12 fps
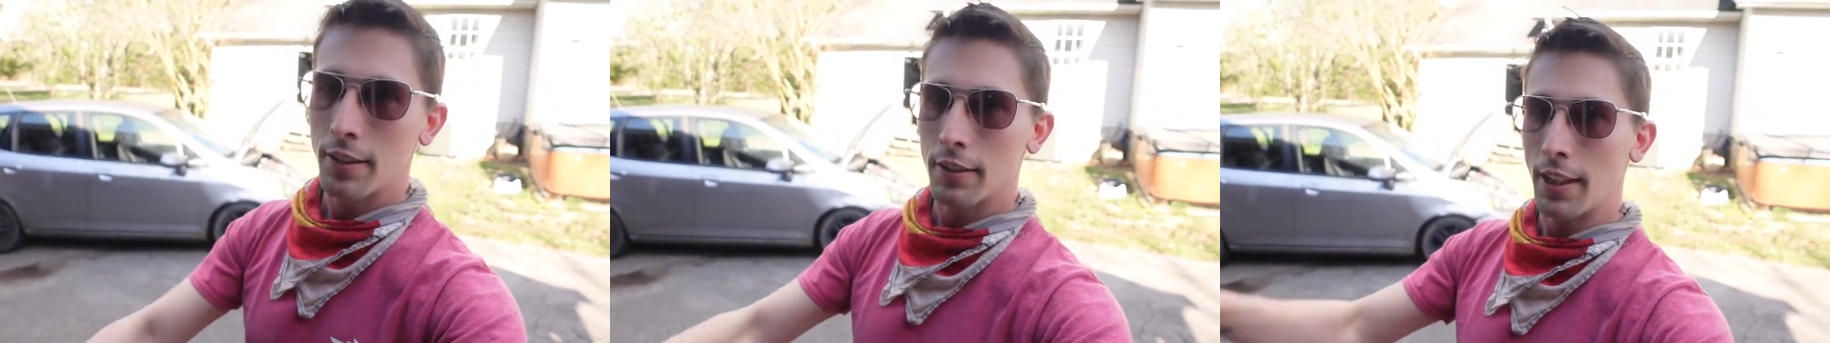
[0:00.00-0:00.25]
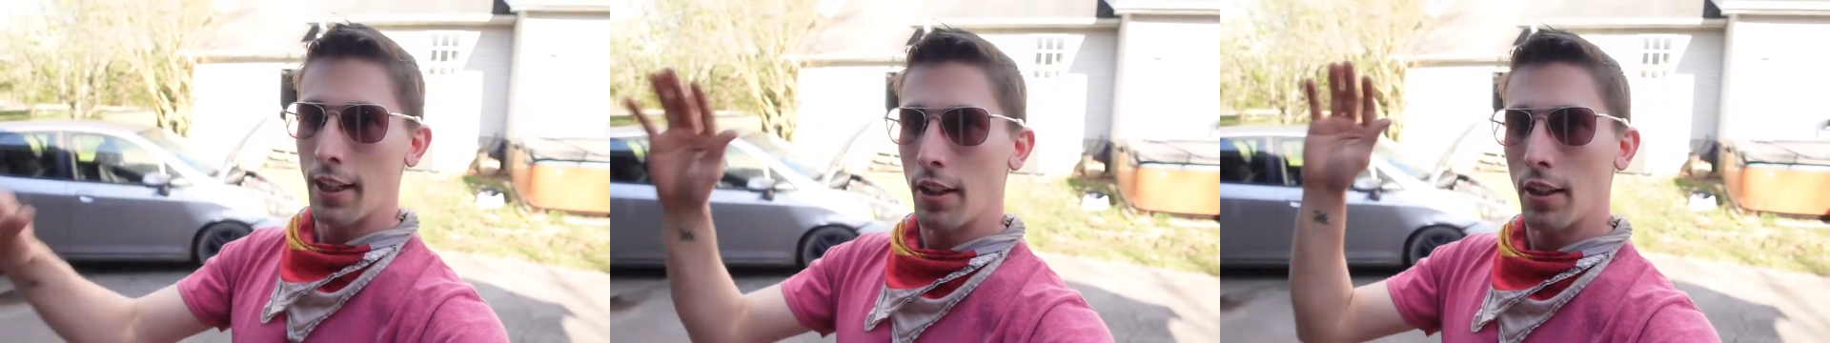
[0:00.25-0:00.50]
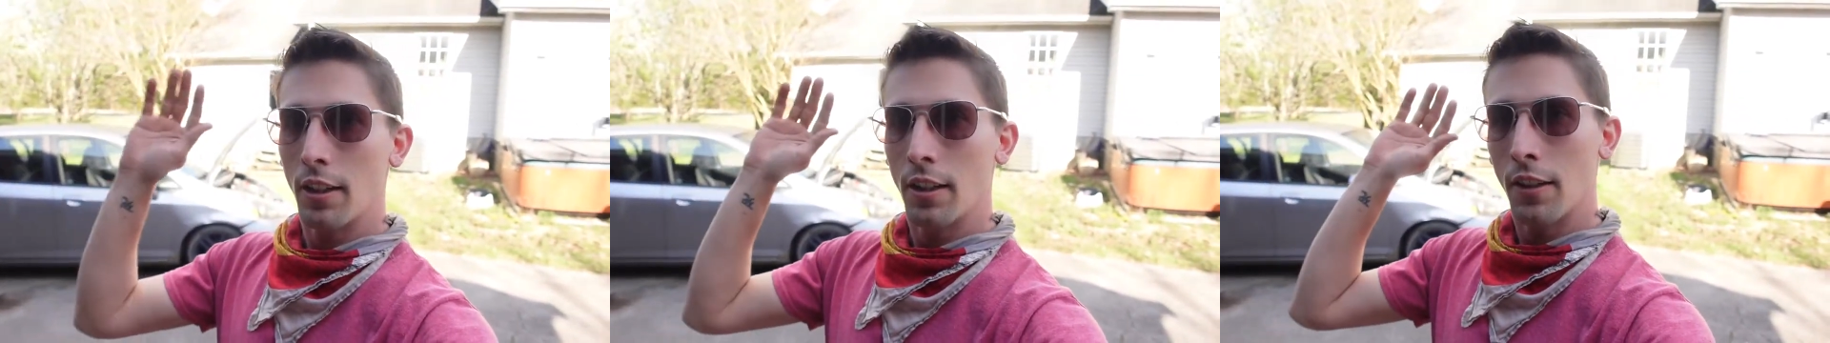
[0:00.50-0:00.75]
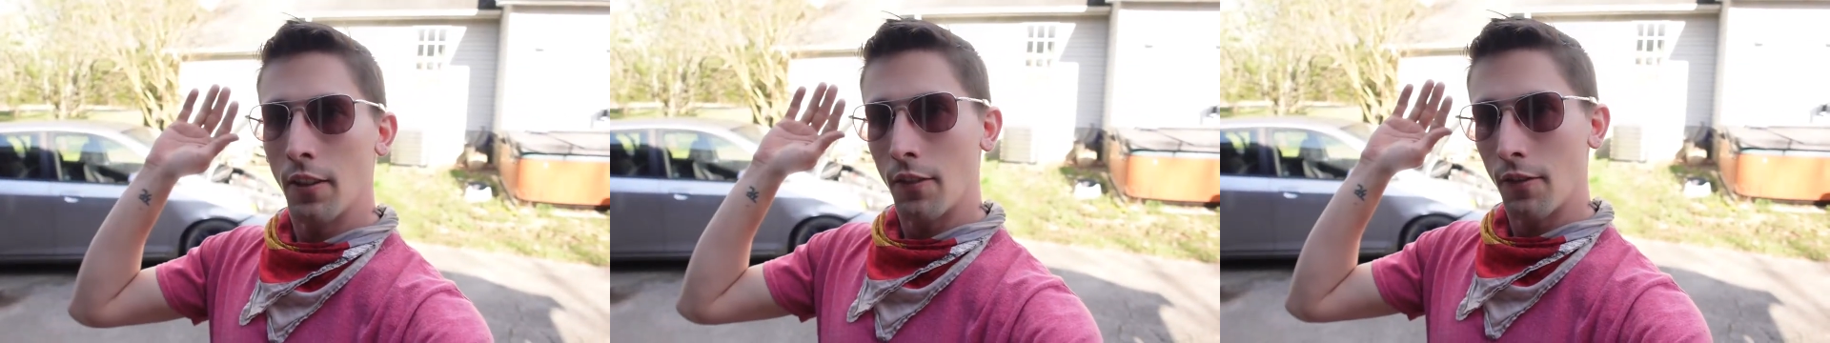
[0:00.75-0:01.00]
Like
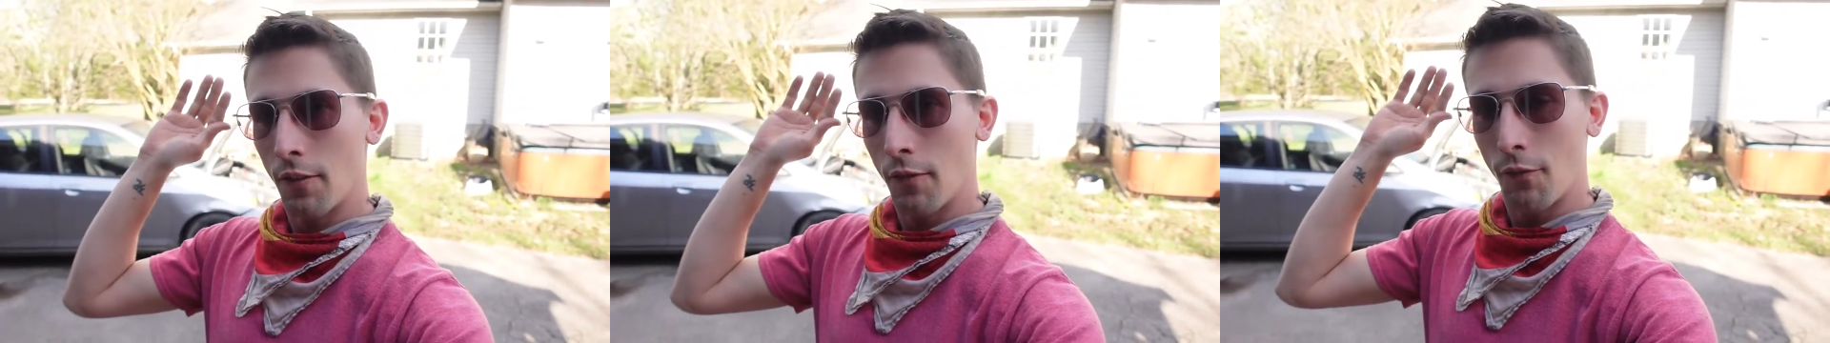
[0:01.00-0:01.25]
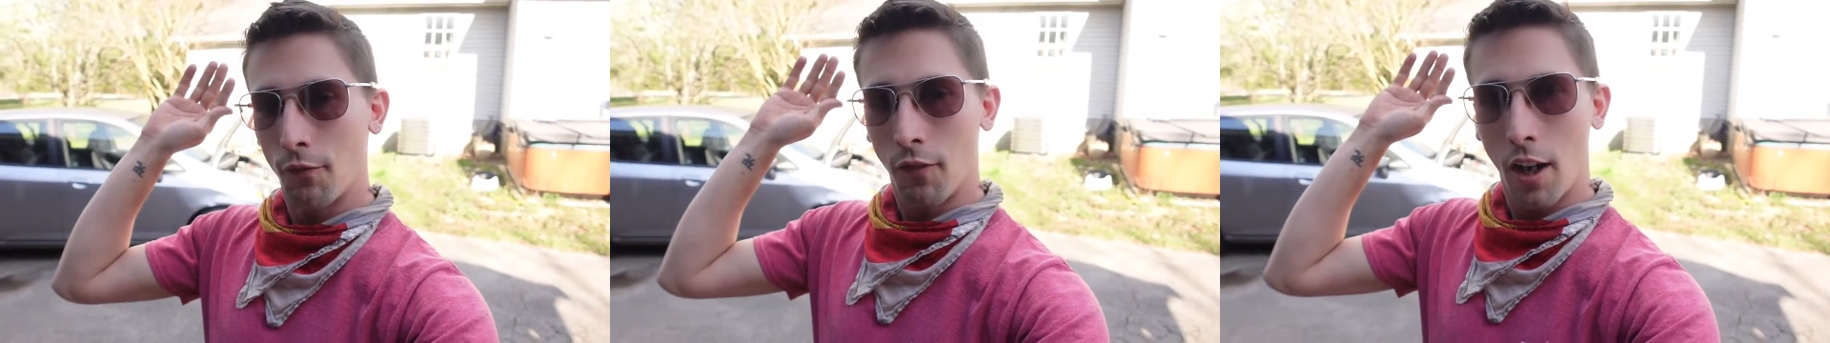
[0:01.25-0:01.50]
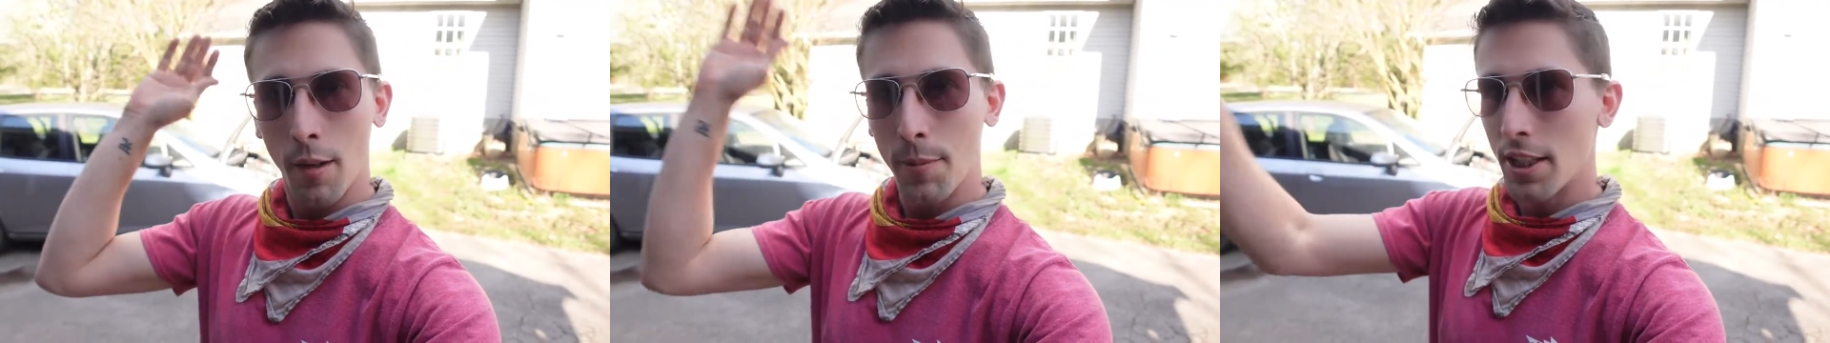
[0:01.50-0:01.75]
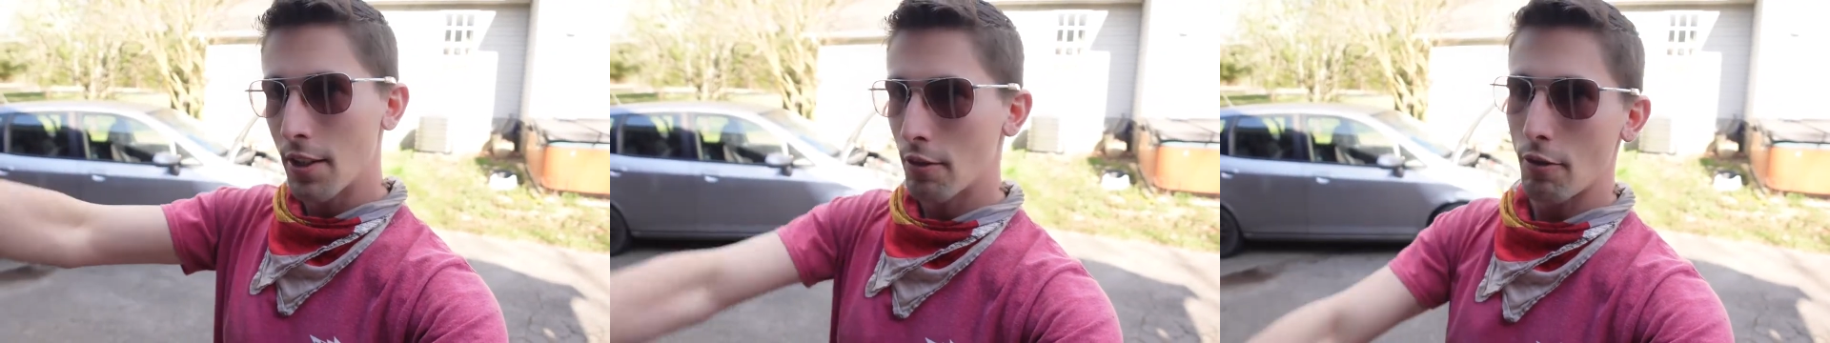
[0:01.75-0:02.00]

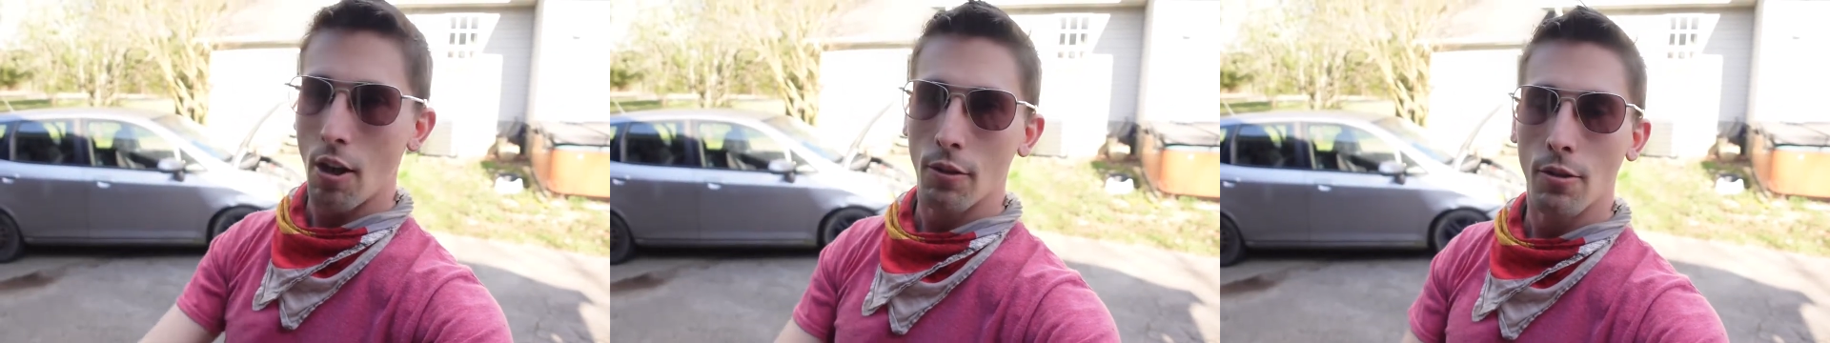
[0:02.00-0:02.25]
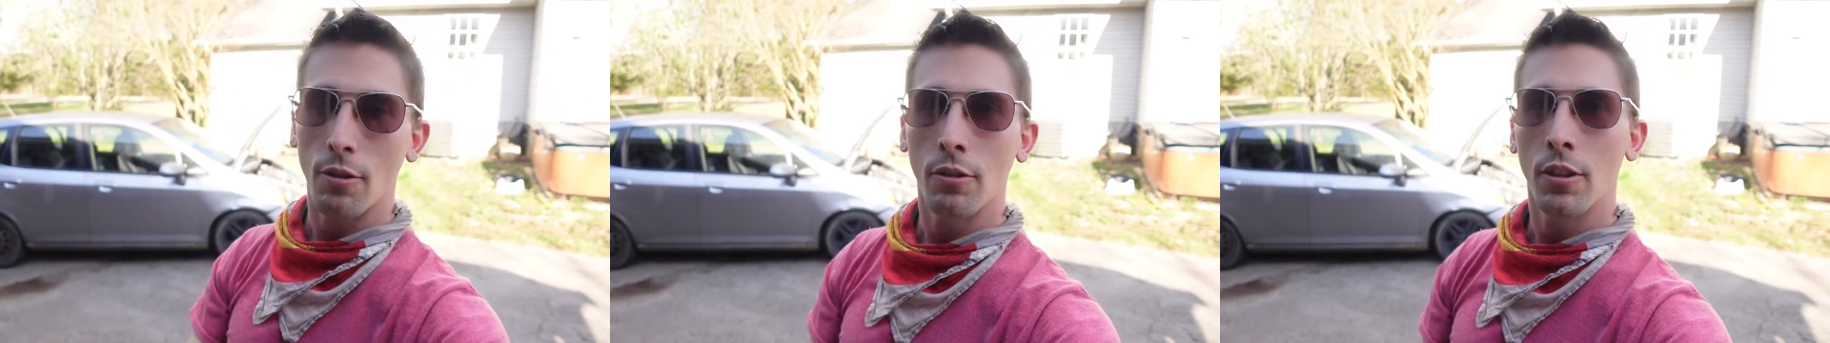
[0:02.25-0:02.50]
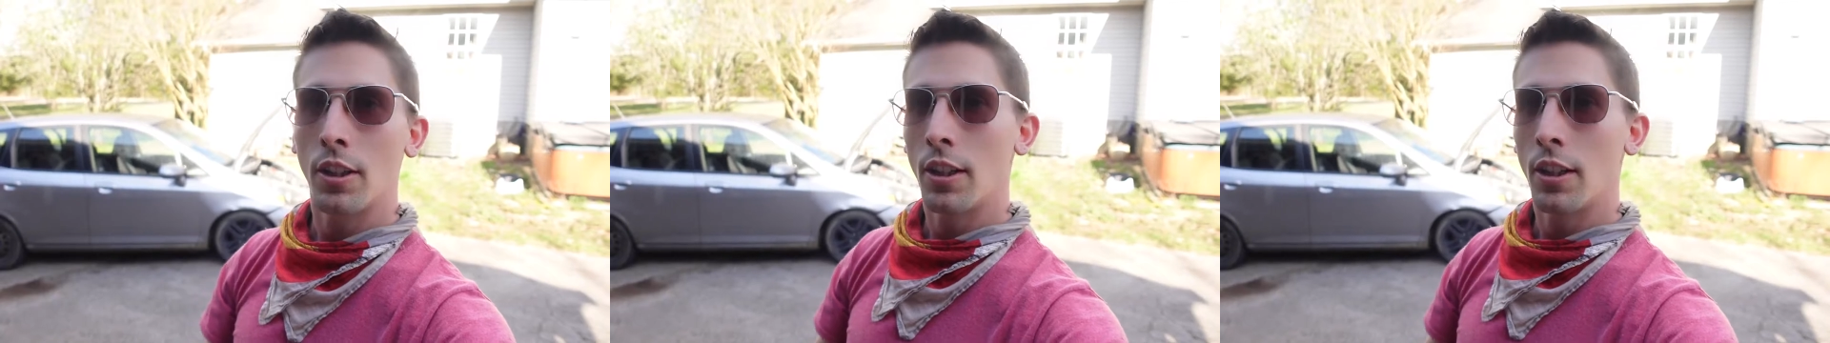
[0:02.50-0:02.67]
100% throttle,